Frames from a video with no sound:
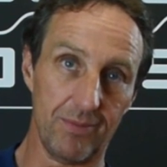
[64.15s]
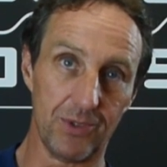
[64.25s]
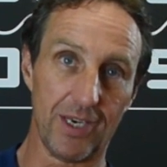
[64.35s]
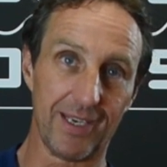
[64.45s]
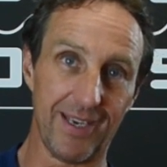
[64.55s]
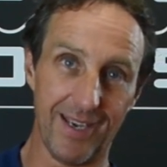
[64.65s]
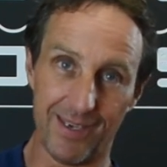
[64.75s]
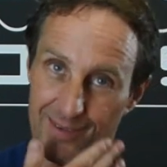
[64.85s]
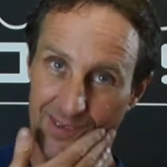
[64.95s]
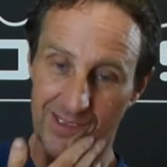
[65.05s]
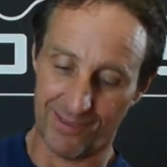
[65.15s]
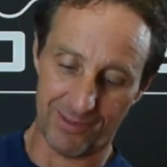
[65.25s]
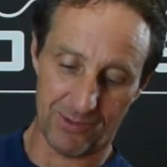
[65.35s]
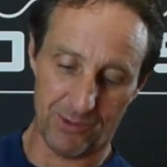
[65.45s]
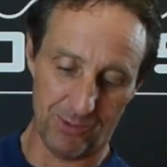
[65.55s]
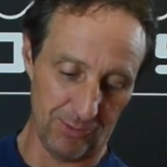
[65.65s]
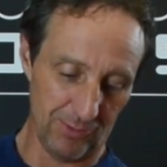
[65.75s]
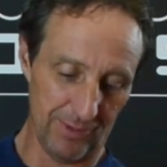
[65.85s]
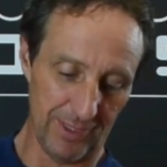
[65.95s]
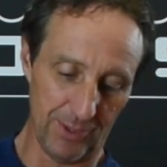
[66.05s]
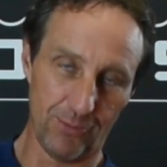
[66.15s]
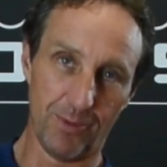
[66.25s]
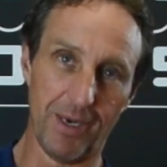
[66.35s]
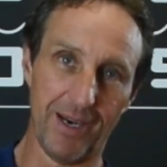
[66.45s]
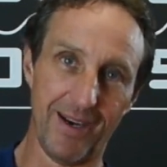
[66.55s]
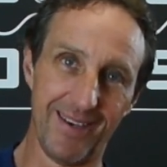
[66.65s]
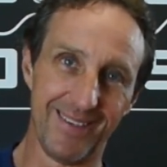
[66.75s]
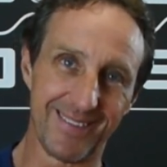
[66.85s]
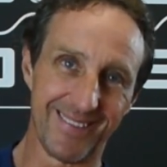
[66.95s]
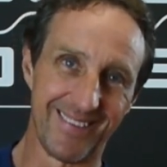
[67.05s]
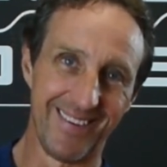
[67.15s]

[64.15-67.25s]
which I can't because it's too little for my eyes.